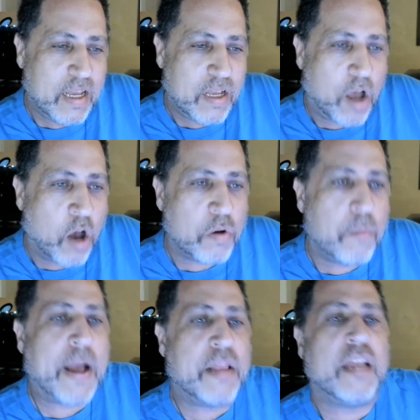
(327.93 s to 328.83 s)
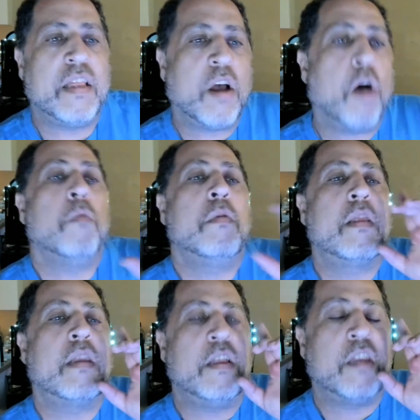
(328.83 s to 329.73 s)
oh, they, oh,
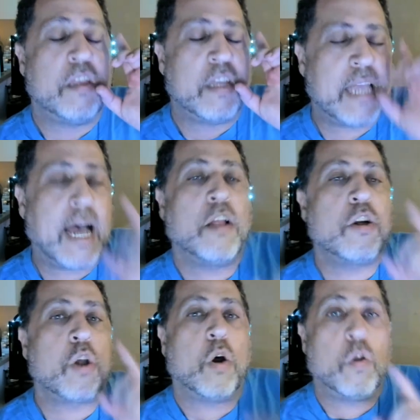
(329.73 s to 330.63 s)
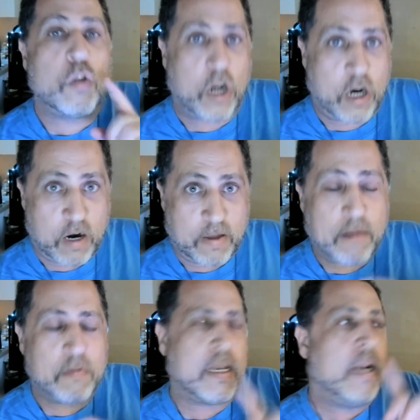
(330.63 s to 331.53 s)
The, the, the teller told her,
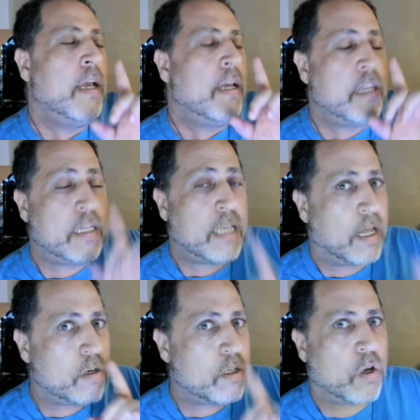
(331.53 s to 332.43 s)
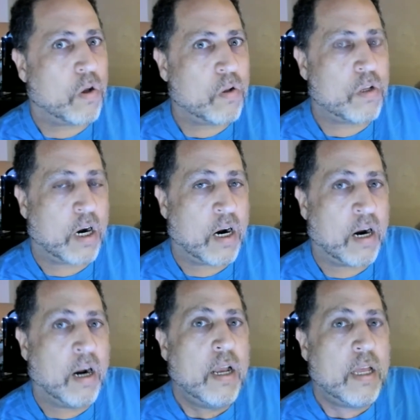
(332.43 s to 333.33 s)
that was it, the teller told
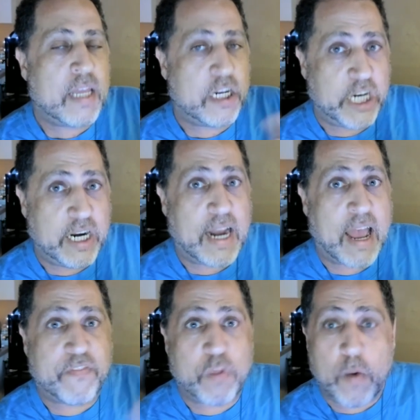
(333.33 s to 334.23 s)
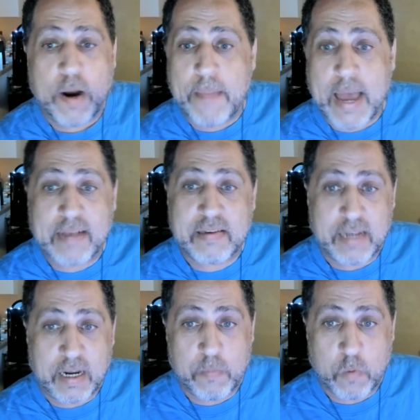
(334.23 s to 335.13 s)
her that she didn't have to wear masks
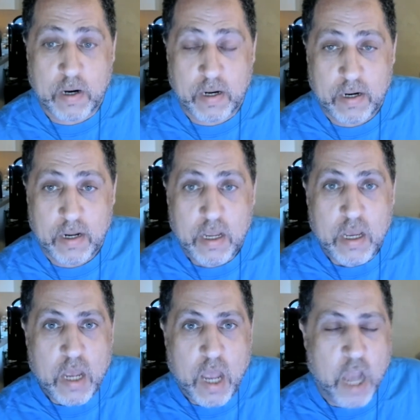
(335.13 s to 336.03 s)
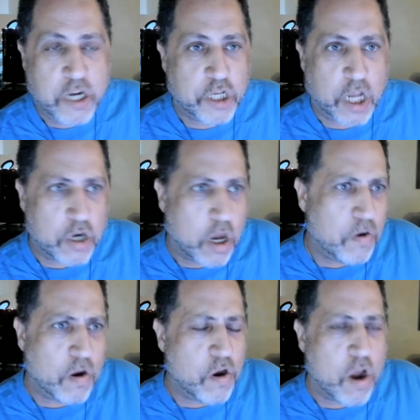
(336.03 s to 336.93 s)
anymore. And she's like, no,
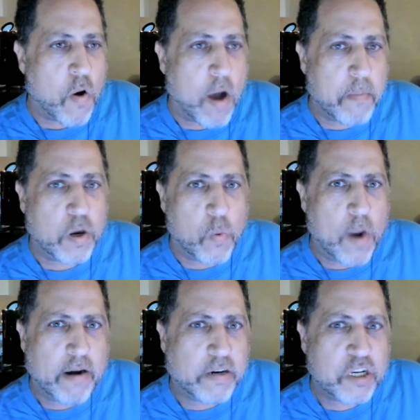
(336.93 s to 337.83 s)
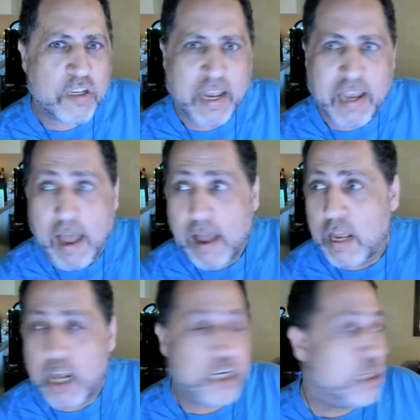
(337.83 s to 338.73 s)
no, no, I'm going to wear it. She's like,
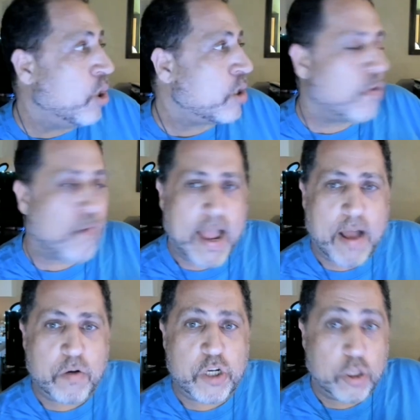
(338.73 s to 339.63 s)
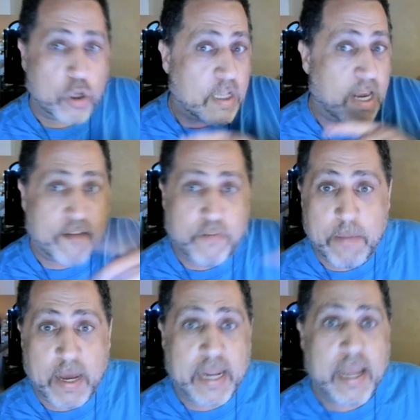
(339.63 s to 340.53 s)
and she looked around, she looked at
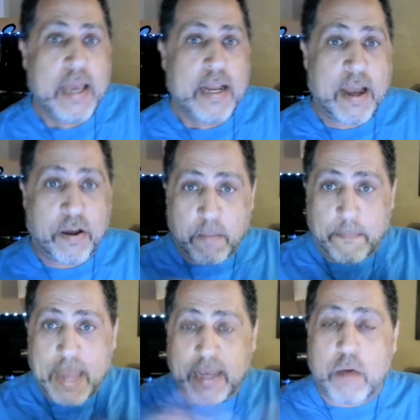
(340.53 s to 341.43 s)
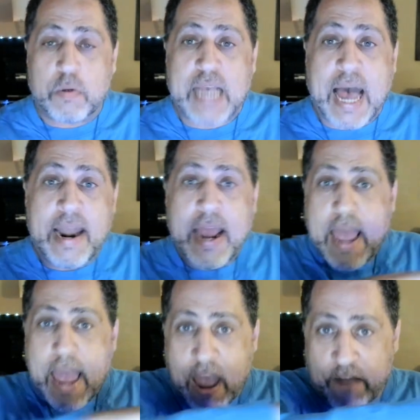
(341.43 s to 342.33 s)
everybody. Now, in the bank I was at,
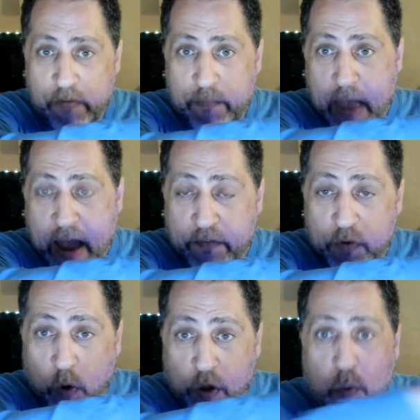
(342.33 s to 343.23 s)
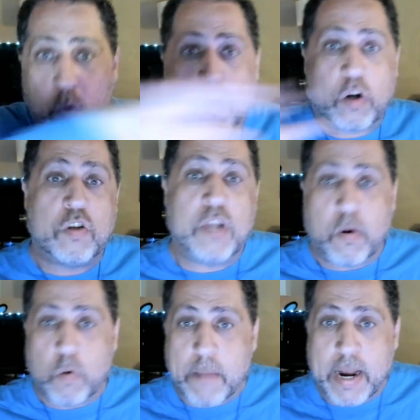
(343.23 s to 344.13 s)
every, every all the workers
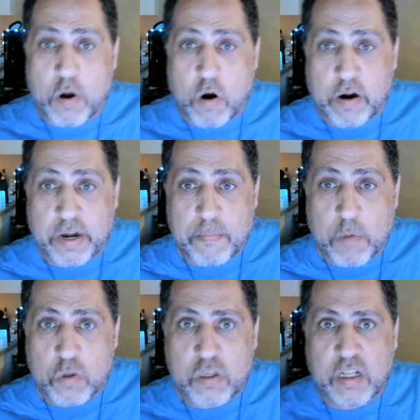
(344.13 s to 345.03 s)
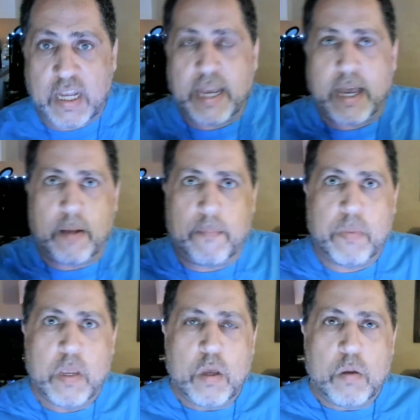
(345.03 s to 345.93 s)
there were minority, mostly um,
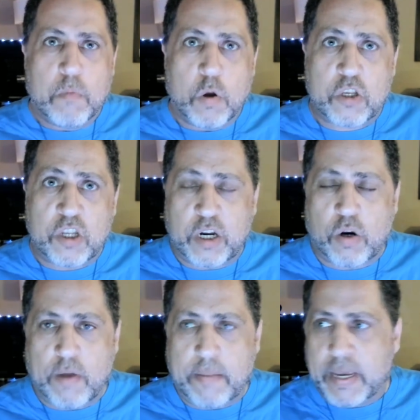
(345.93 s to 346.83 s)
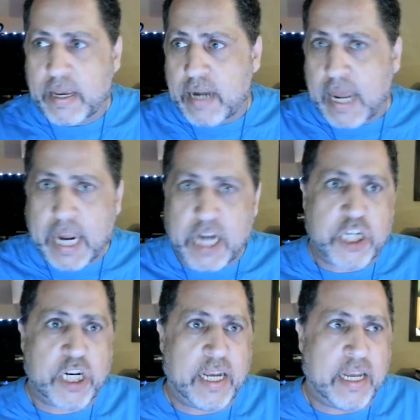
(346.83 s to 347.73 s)
mostly Caribbean,
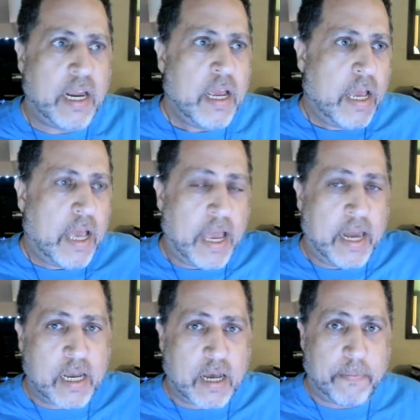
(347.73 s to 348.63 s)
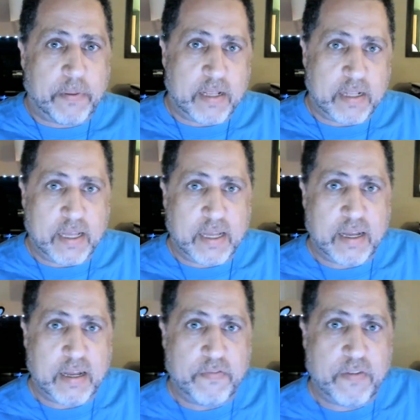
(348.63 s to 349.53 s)
Haitian, and a couple
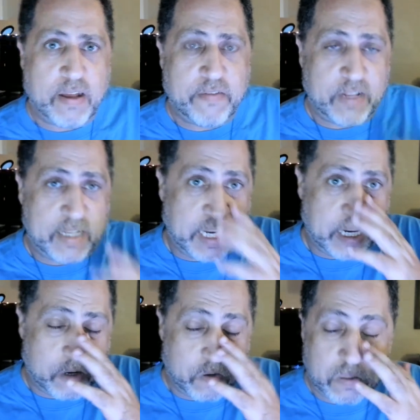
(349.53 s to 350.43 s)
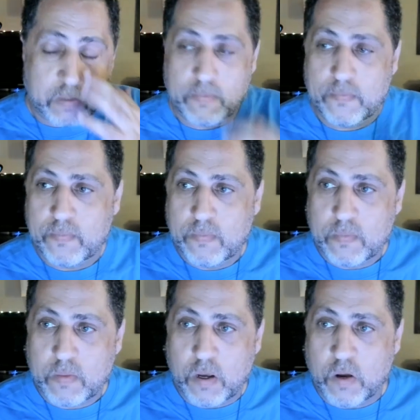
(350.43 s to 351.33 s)
of, of Latinos,
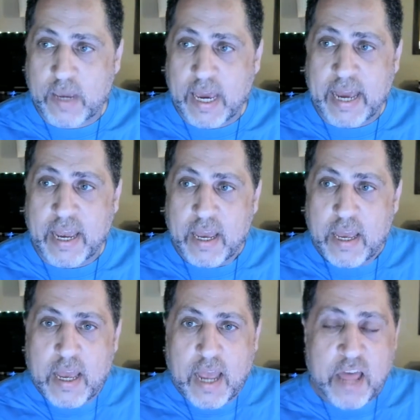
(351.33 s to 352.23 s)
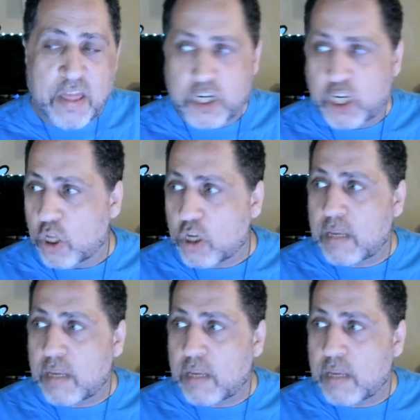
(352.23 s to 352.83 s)
okay? And then she looked at